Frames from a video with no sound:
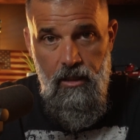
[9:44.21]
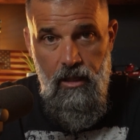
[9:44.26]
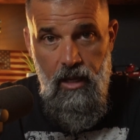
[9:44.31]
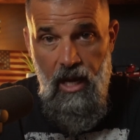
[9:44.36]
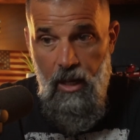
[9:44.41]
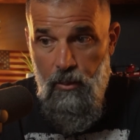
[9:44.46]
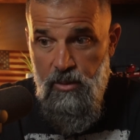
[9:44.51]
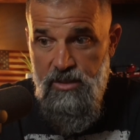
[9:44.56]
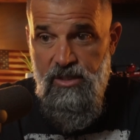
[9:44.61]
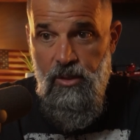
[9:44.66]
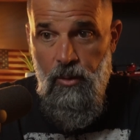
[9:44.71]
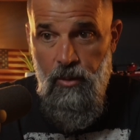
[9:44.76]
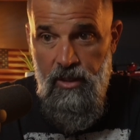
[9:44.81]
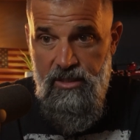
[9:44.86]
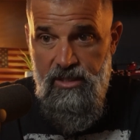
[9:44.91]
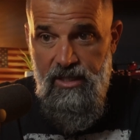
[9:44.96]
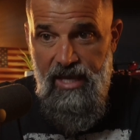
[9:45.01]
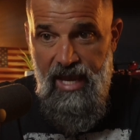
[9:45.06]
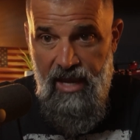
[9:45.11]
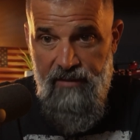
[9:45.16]
I was going
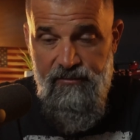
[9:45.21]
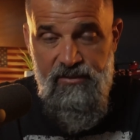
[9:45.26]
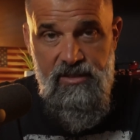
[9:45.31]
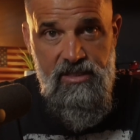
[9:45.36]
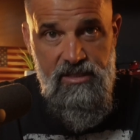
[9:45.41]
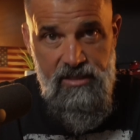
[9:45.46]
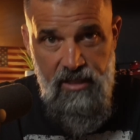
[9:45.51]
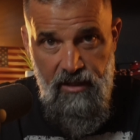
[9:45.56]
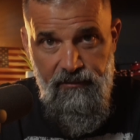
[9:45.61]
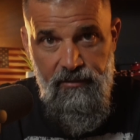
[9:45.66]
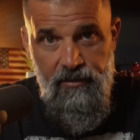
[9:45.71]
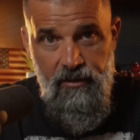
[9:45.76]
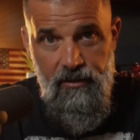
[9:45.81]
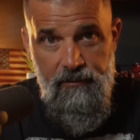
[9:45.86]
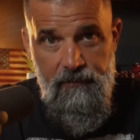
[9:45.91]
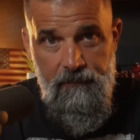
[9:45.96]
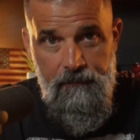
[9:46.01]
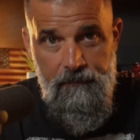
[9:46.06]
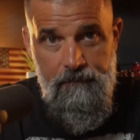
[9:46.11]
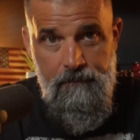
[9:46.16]
to have to suffer.
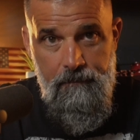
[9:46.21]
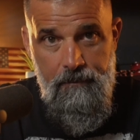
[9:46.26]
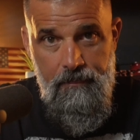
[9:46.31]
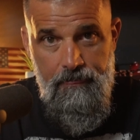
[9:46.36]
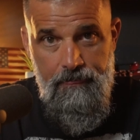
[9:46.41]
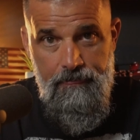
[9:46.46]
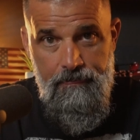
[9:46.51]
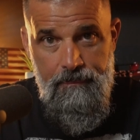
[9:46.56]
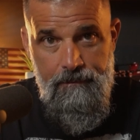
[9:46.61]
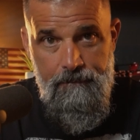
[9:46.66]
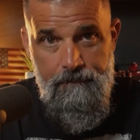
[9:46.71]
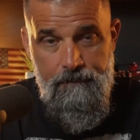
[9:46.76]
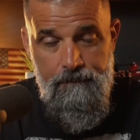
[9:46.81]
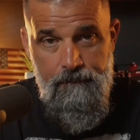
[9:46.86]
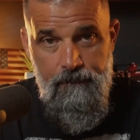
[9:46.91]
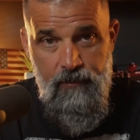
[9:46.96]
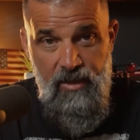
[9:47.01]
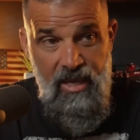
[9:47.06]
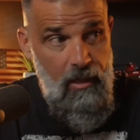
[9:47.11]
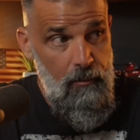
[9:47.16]

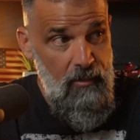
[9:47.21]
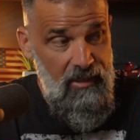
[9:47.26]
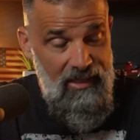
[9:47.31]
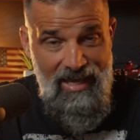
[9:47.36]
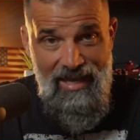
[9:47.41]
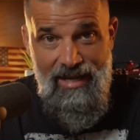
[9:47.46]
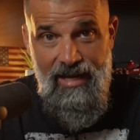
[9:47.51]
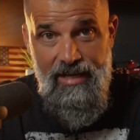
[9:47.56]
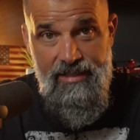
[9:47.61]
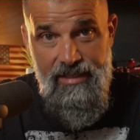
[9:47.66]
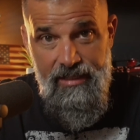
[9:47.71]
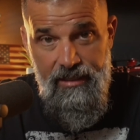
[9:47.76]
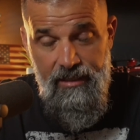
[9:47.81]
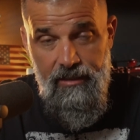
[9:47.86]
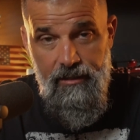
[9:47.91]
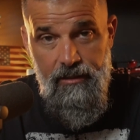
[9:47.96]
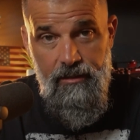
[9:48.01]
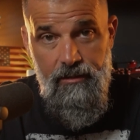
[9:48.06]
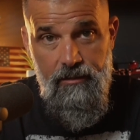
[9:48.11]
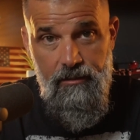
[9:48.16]
And I'm glad I
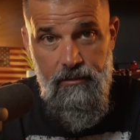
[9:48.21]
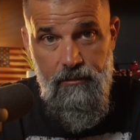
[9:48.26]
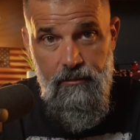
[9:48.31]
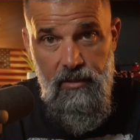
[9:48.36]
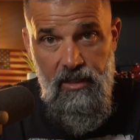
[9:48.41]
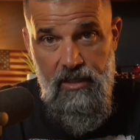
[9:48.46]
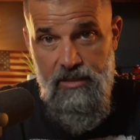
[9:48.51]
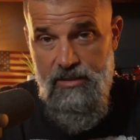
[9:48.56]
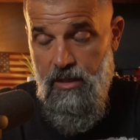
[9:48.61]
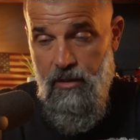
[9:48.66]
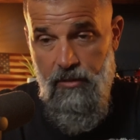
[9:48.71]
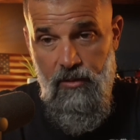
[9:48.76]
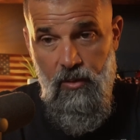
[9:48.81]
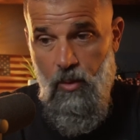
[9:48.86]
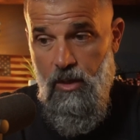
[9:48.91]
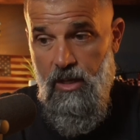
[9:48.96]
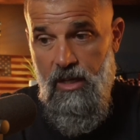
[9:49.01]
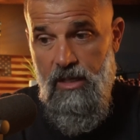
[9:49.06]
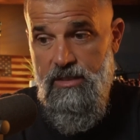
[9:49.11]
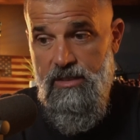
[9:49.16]
did, because
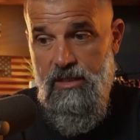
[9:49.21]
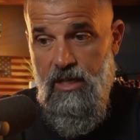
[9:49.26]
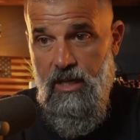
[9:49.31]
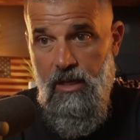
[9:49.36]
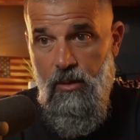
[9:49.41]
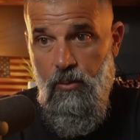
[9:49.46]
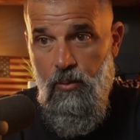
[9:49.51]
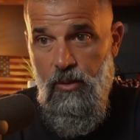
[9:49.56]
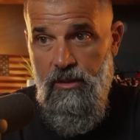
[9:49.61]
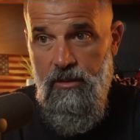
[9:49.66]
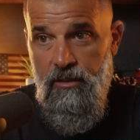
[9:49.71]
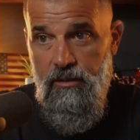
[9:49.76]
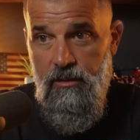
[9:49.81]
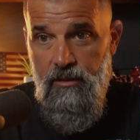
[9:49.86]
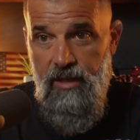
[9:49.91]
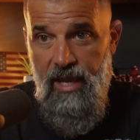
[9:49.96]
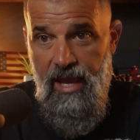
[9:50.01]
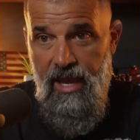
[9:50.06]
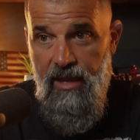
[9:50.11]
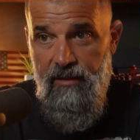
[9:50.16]
otherwise I
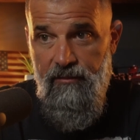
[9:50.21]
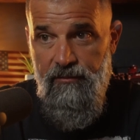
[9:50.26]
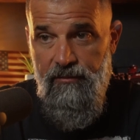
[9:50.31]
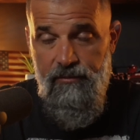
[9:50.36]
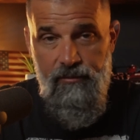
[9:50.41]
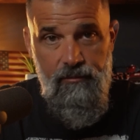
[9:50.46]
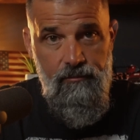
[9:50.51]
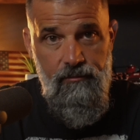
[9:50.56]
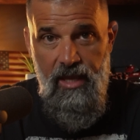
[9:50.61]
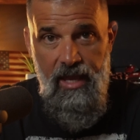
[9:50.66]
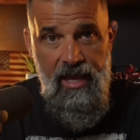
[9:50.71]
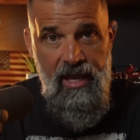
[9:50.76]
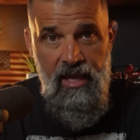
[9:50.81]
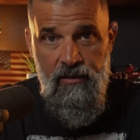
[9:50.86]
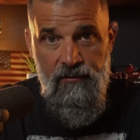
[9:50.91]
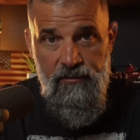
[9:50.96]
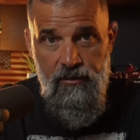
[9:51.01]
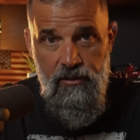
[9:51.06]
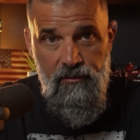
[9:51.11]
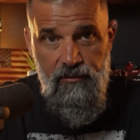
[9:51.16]
wouldn't have a
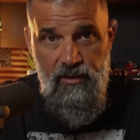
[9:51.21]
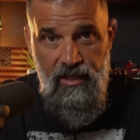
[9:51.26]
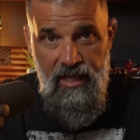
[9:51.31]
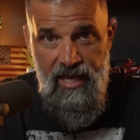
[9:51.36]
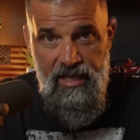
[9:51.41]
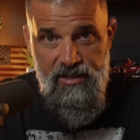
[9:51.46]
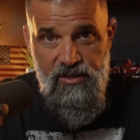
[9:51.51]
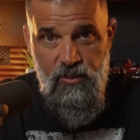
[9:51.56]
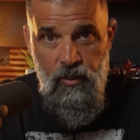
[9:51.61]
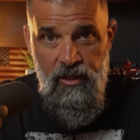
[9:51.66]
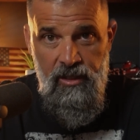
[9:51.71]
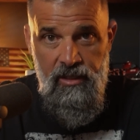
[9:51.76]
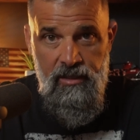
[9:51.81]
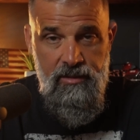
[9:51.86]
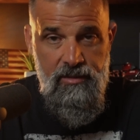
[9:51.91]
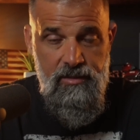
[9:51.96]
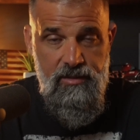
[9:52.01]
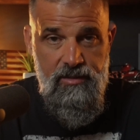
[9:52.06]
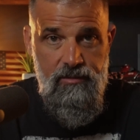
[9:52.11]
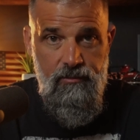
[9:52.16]
handful of class
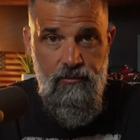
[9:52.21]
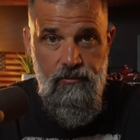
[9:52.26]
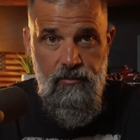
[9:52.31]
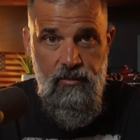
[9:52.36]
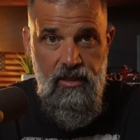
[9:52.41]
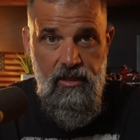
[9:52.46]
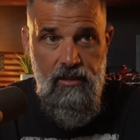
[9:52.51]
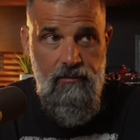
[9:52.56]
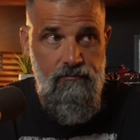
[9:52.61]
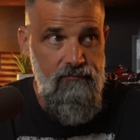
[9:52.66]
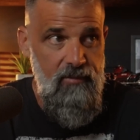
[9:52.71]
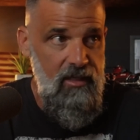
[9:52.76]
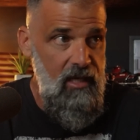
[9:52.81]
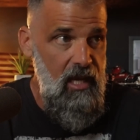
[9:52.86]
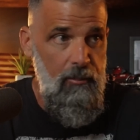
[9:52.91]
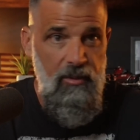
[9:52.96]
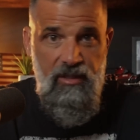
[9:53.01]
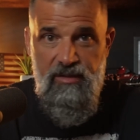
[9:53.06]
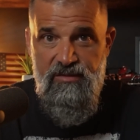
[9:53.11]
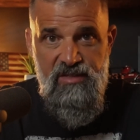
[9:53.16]
wins and a
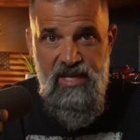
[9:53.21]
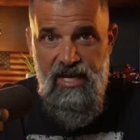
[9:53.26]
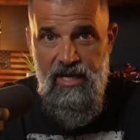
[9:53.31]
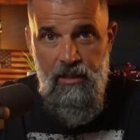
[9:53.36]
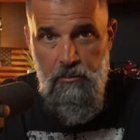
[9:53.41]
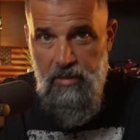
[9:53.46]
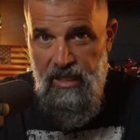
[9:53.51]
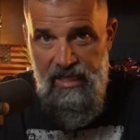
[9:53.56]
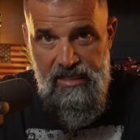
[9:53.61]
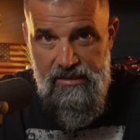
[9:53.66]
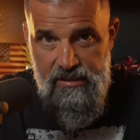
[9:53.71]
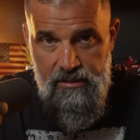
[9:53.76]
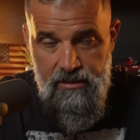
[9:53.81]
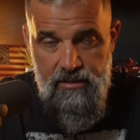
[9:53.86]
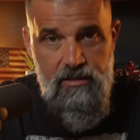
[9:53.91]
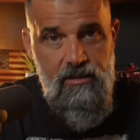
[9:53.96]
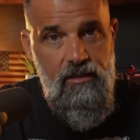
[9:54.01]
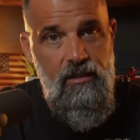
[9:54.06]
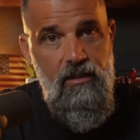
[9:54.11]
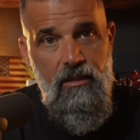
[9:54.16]
couple of second
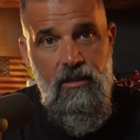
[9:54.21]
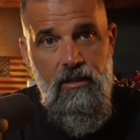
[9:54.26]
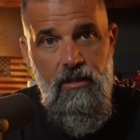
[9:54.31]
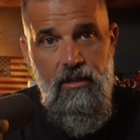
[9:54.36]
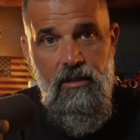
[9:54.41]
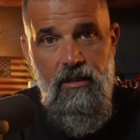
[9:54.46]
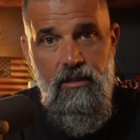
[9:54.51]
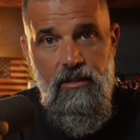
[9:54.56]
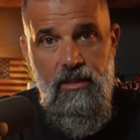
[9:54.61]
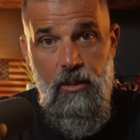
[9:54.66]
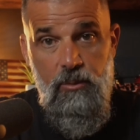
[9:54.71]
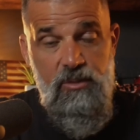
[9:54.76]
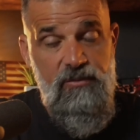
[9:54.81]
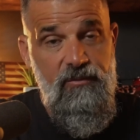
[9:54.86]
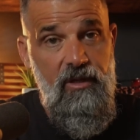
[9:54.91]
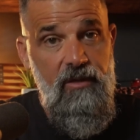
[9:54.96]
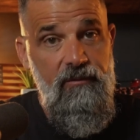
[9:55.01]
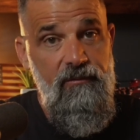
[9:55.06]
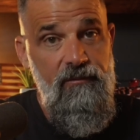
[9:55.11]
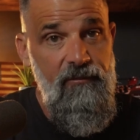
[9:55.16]
places that I was
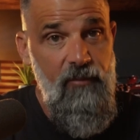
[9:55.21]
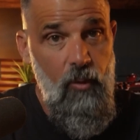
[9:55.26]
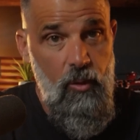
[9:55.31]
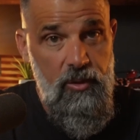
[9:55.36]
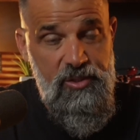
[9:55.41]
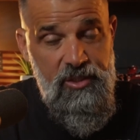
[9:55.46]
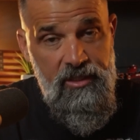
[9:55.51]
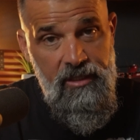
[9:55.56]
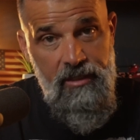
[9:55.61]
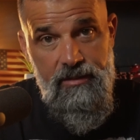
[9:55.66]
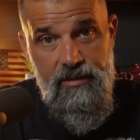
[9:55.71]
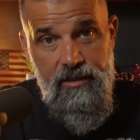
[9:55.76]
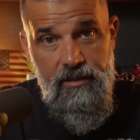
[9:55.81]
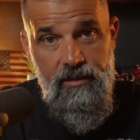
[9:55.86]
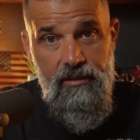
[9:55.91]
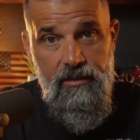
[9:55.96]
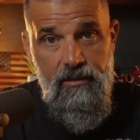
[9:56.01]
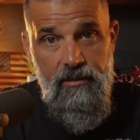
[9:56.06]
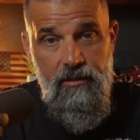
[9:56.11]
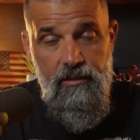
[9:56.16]
very fortunate
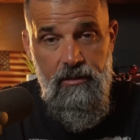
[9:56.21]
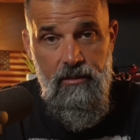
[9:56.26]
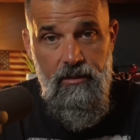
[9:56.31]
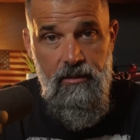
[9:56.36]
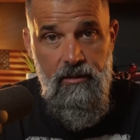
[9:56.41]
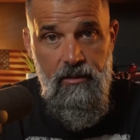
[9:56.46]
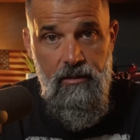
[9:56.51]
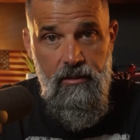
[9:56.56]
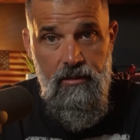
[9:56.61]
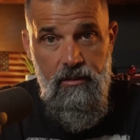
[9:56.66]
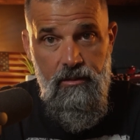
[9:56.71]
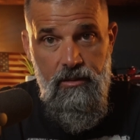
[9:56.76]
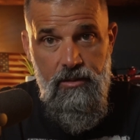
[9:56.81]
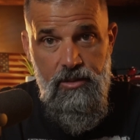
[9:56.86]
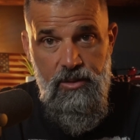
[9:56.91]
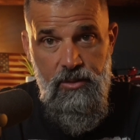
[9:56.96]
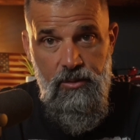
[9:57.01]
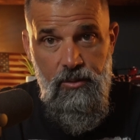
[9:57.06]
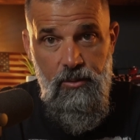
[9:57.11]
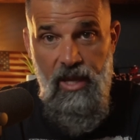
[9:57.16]

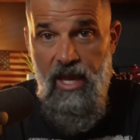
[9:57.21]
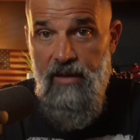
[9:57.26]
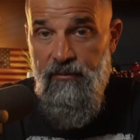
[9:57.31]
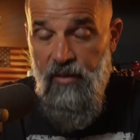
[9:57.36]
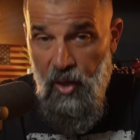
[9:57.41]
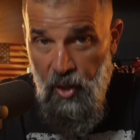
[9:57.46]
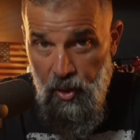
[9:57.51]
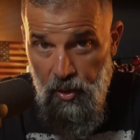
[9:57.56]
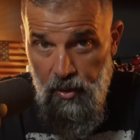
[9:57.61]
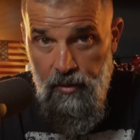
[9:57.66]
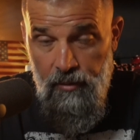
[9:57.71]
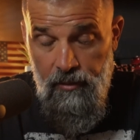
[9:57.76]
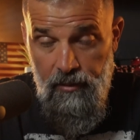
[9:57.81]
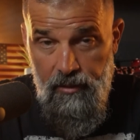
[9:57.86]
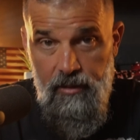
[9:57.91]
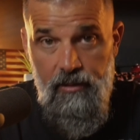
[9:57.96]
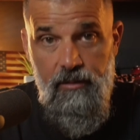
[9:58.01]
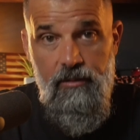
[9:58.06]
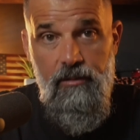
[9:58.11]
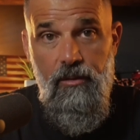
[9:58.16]
to have earned
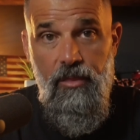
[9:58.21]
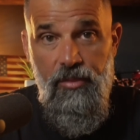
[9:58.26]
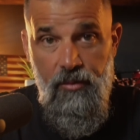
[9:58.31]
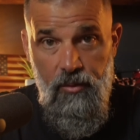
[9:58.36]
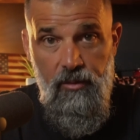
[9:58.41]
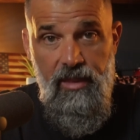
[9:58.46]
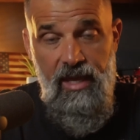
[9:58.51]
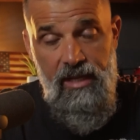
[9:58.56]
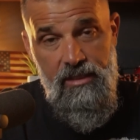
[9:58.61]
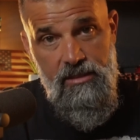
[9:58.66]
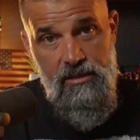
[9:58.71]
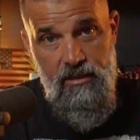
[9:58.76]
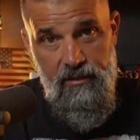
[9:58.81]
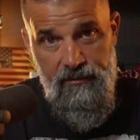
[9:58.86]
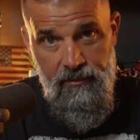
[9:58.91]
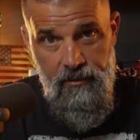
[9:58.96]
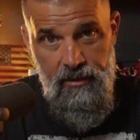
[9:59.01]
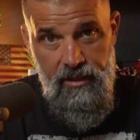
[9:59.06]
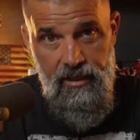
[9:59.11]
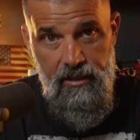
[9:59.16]
through that
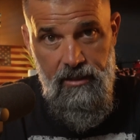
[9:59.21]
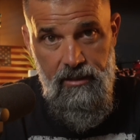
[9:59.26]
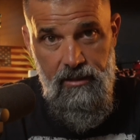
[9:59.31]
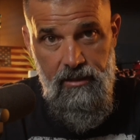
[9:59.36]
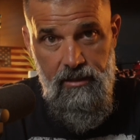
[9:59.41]
suffering.